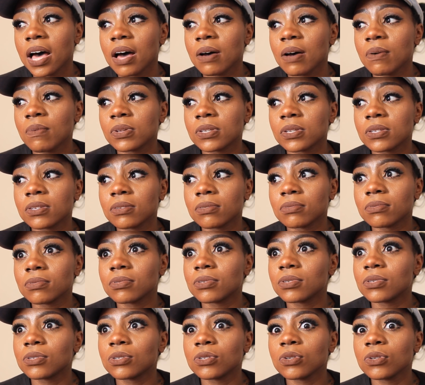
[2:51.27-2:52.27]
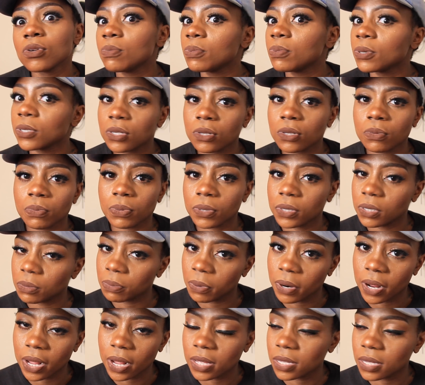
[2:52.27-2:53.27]
I was super, super
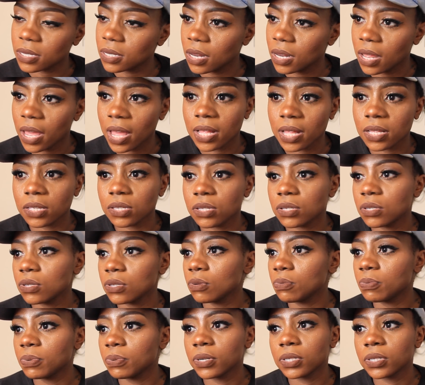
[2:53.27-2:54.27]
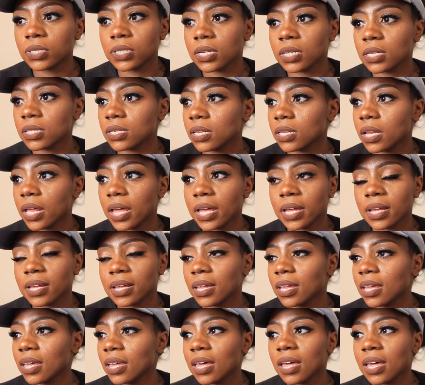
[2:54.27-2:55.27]
depressed and super just
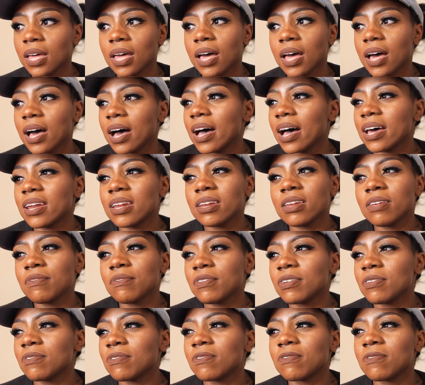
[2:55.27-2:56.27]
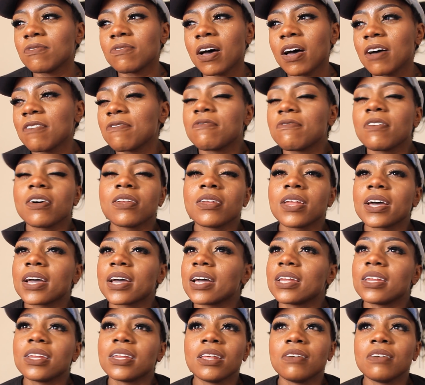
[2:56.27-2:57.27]
like, I felt
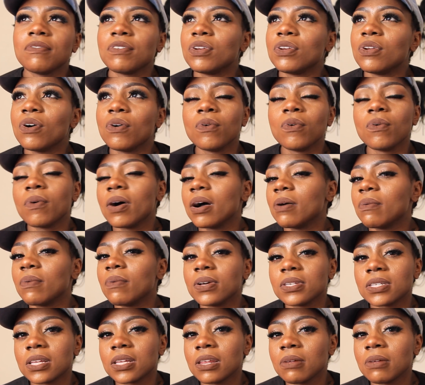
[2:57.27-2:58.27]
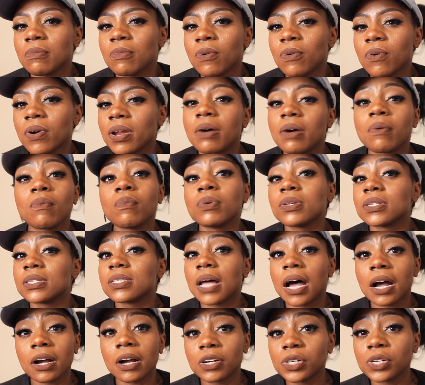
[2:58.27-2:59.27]
like I didn't even know who I was anymore, and I was
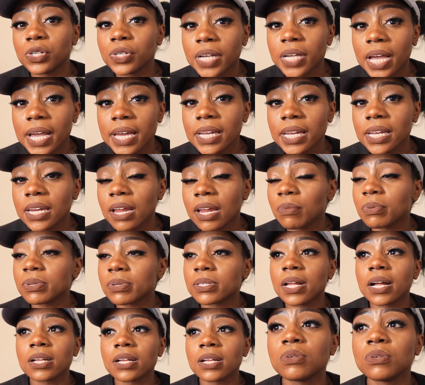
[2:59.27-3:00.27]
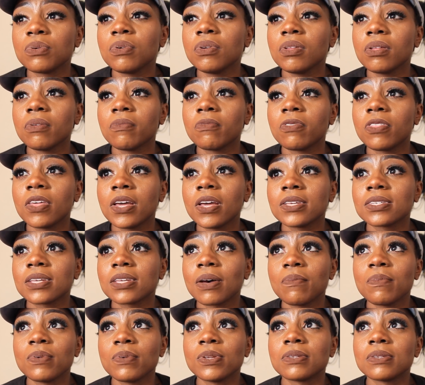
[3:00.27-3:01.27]
not creating, I was doing the
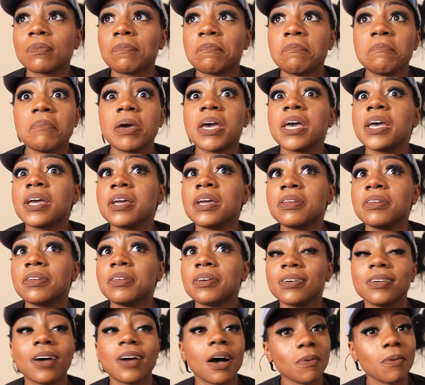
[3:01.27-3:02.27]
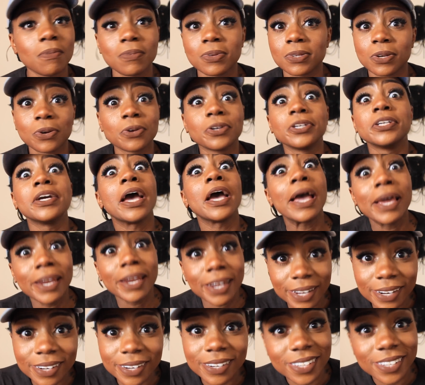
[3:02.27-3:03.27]
things I was
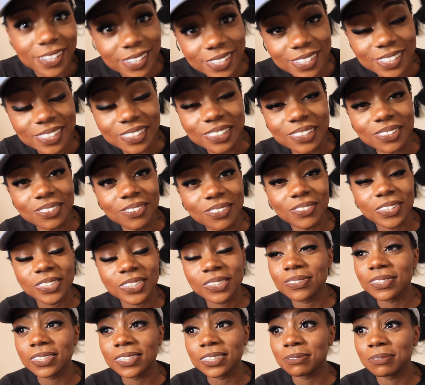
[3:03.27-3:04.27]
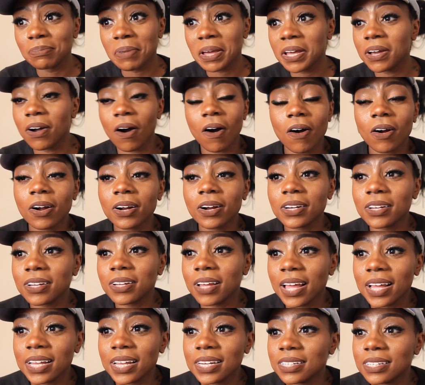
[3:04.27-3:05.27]
created to do, which was make art
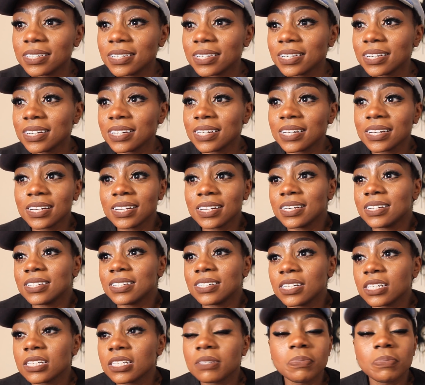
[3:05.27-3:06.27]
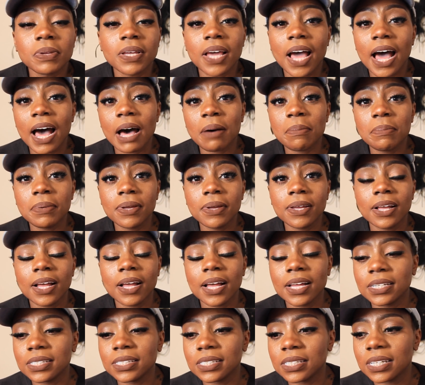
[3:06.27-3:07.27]
and just be happy.
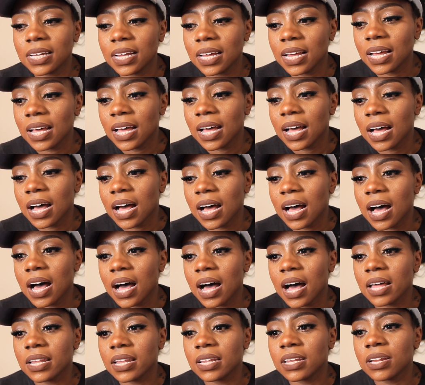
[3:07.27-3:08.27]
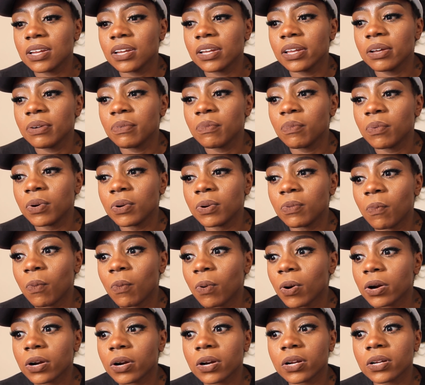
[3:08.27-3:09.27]
And I literally would
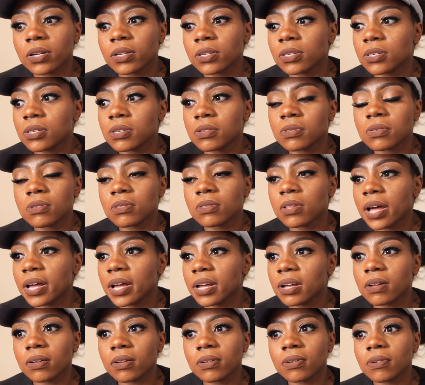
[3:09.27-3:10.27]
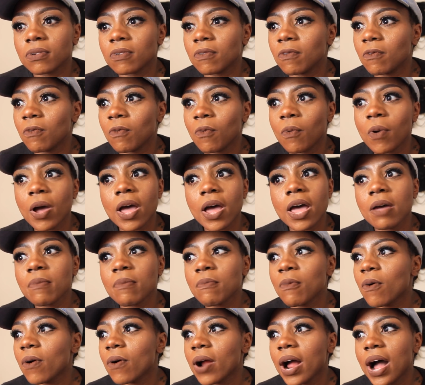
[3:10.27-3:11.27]
work like way
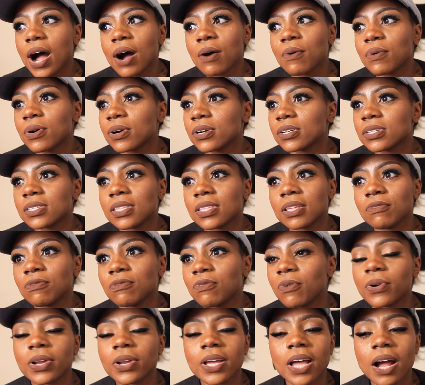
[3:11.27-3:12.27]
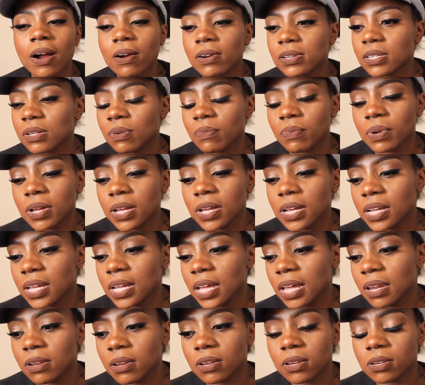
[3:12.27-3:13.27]
more hours than 40 hours a
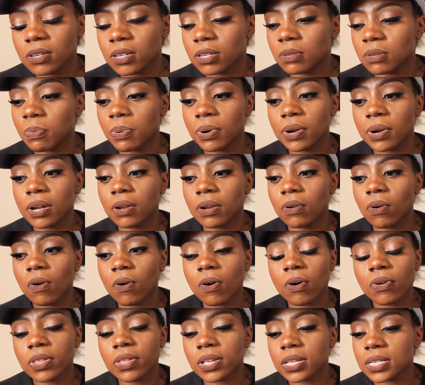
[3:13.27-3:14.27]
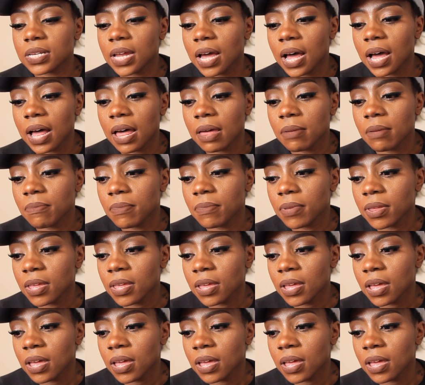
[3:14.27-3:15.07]
week and just put in all this time